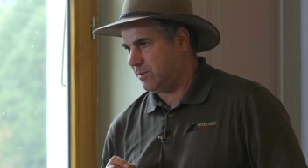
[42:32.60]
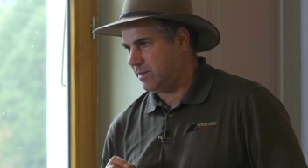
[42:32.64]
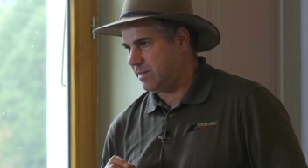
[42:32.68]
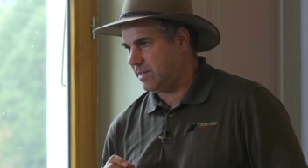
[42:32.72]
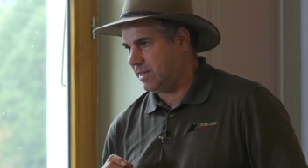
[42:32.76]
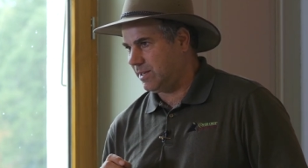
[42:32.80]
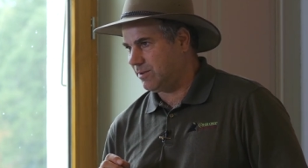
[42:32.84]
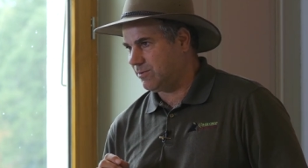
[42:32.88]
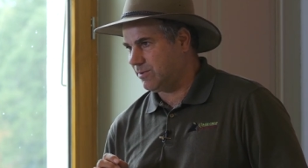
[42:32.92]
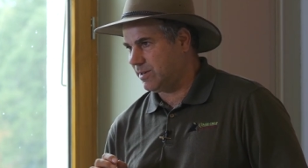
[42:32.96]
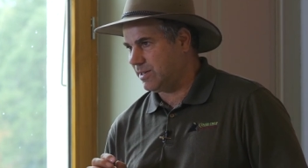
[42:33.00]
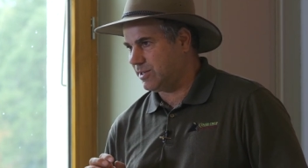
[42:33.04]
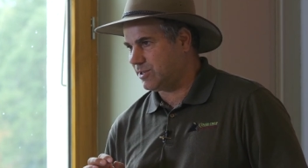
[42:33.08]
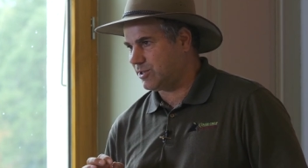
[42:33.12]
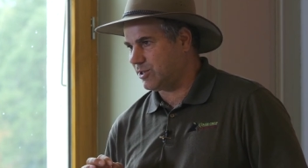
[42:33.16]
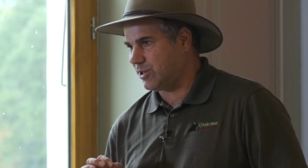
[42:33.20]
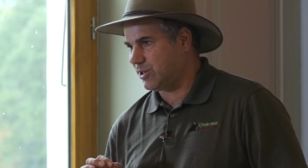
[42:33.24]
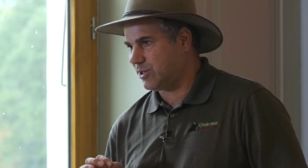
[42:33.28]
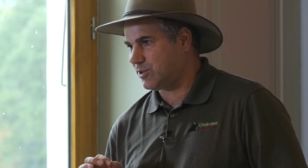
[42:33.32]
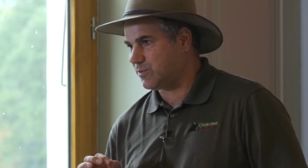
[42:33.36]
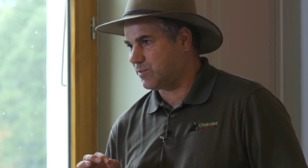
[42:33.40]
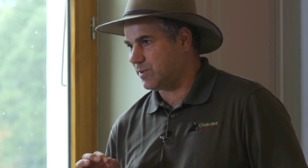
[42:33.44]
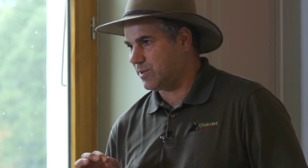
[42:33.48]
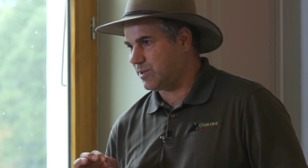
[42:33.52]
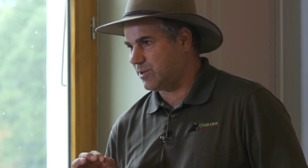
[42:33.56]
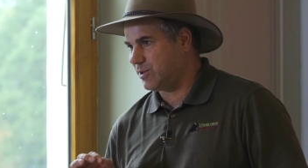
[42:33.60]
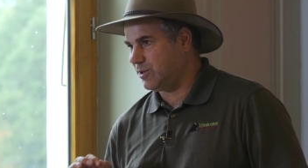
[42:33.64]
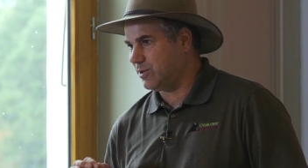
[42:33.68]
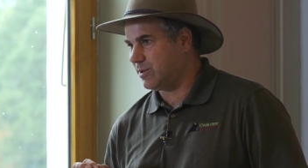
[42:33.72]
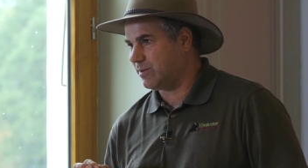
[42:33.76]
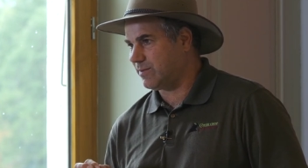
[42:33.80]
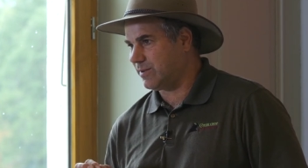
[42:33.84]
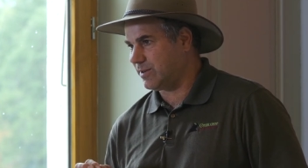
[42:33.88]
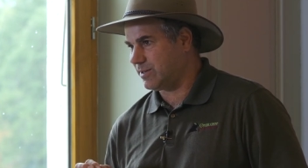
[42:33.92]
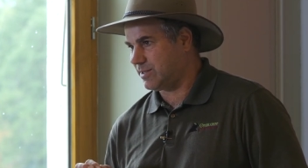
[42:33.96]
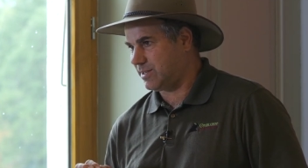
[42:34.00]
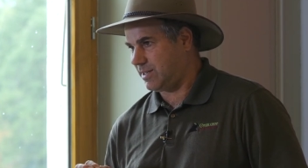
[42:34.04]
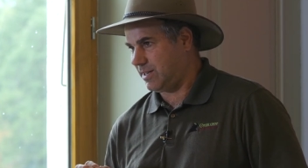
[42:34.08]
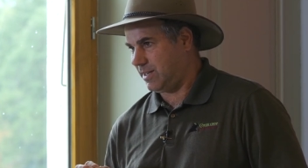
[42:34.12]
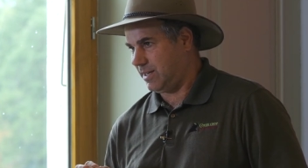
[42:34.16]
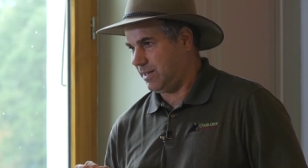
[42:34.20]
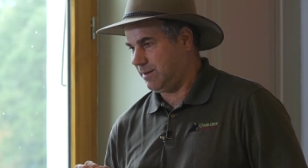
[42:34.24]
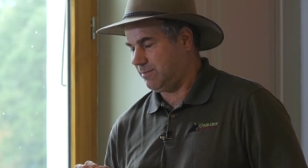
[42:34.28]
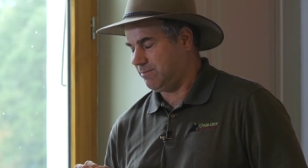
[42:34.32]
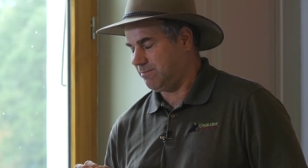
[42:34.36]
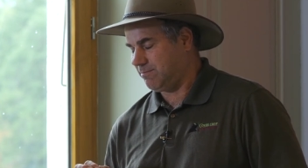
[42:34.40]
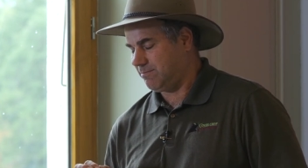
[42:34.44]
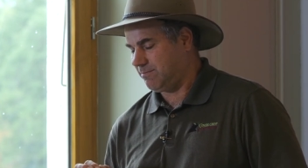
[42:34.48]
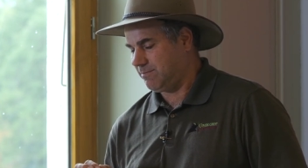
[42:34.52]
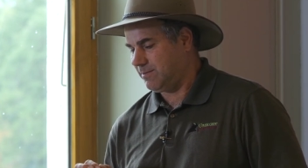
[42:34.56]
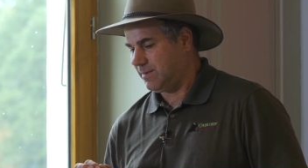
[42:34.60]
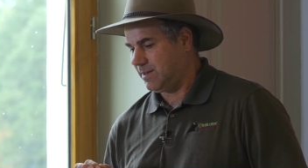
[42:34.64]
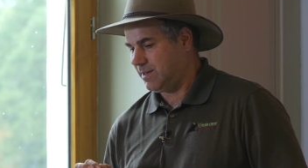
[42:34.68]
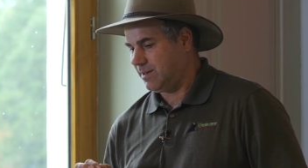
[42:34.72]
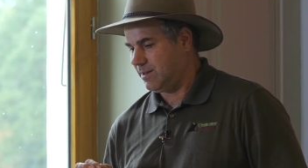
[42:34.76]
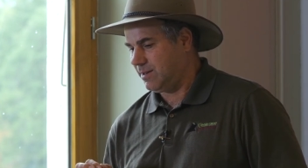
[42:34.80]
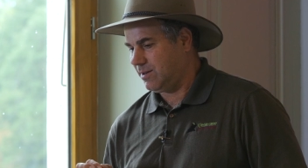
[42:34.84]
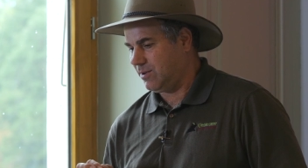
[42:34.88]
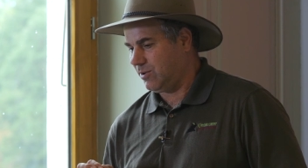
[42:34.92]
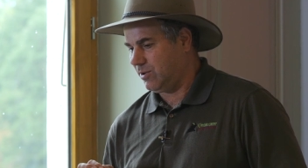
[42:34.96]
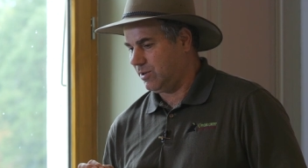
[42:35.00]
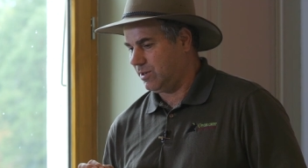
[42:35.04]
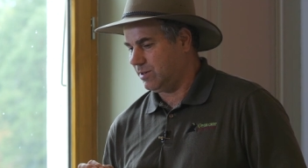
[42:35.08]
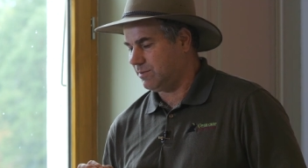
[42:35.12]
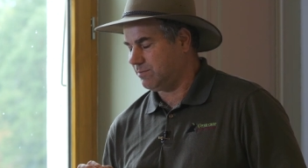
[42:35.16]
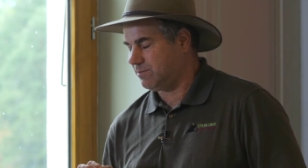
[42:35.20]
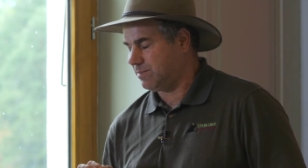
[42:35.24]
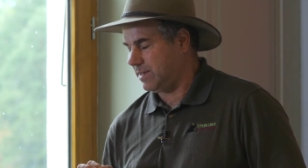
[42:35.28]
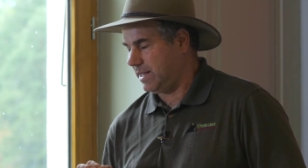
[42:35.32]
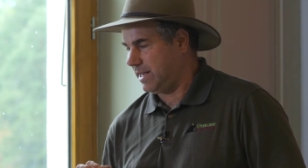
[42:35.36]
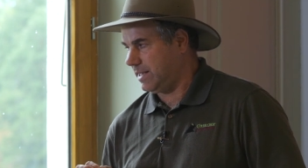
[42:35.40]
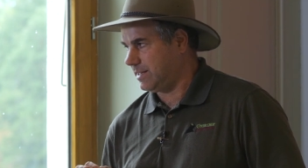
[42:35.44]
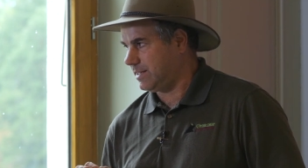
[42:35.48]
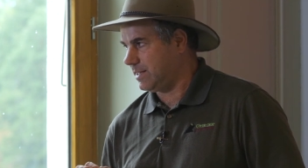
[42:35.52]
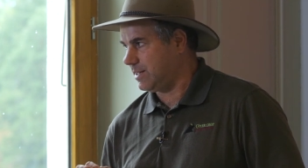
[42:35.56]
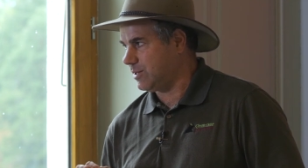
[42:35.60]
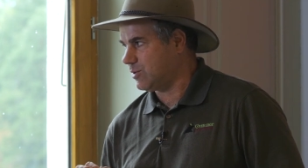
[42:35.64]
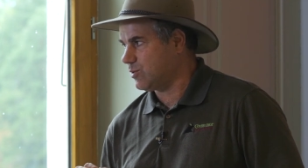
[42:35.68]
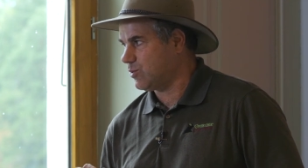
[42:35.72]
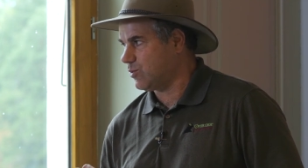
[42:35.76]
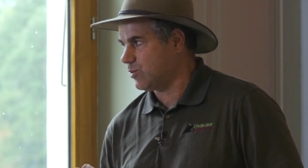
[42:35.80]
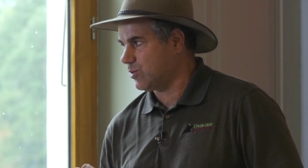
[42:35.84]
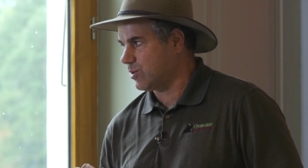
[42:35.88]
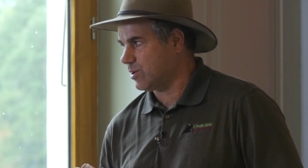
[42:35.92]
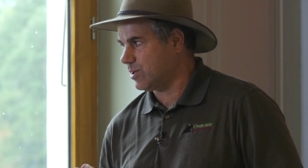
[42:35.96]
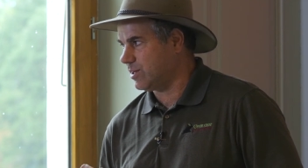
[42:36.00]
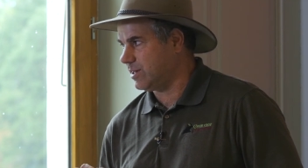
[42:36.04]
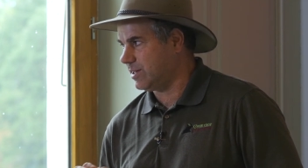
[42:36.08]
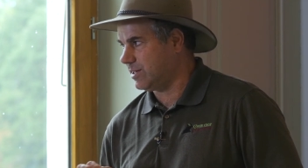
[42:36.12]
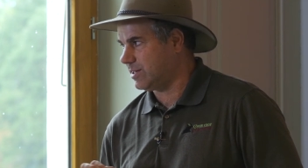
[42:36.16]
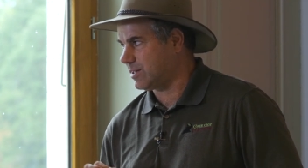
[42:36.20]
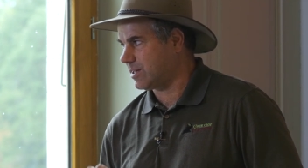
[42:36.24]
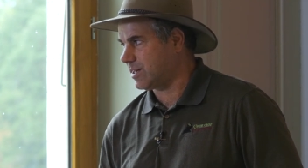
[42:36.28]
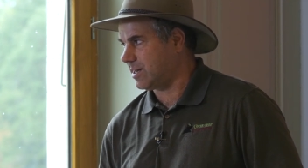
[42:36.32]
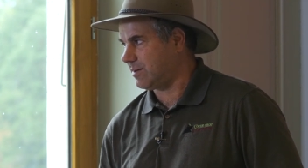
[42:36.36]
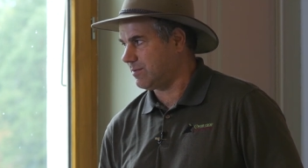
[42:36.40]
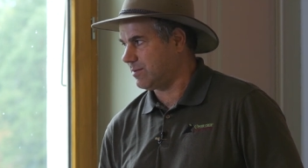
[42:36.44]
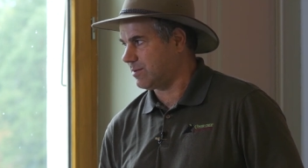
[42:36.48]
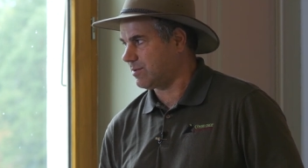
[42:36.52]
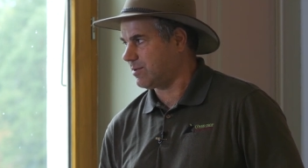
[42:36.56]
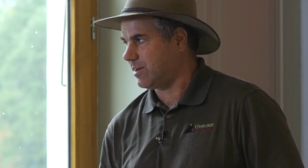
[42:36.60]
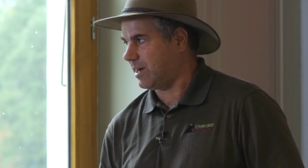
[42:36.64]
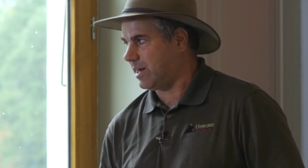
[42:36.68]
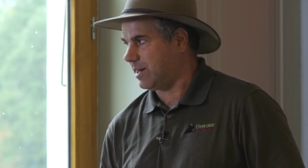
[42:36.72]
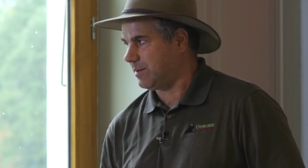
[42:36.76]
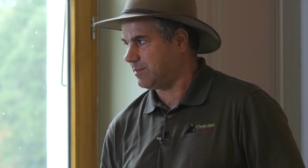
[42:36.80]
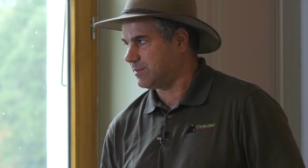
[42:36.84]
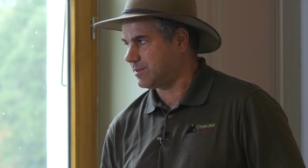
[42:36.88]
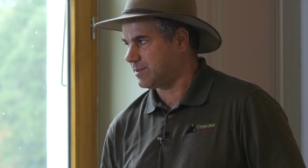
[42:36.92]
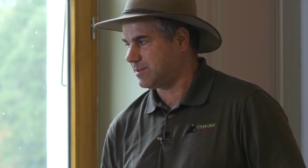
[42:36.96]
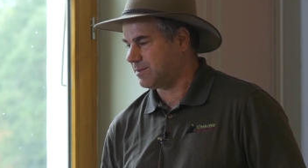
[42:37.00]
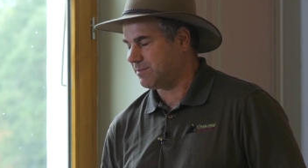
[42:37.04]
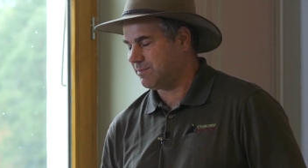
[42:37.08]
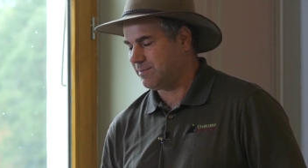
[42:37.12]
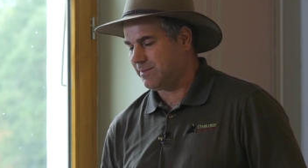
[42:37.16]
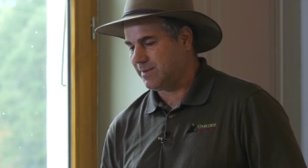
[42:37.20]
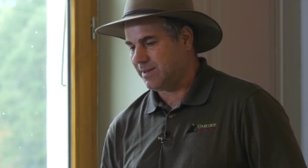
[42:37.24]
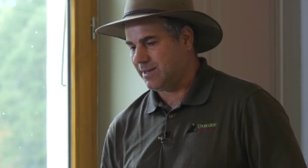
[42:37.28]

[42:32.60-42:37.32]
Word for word: We did research with university on planting corn into cover crops.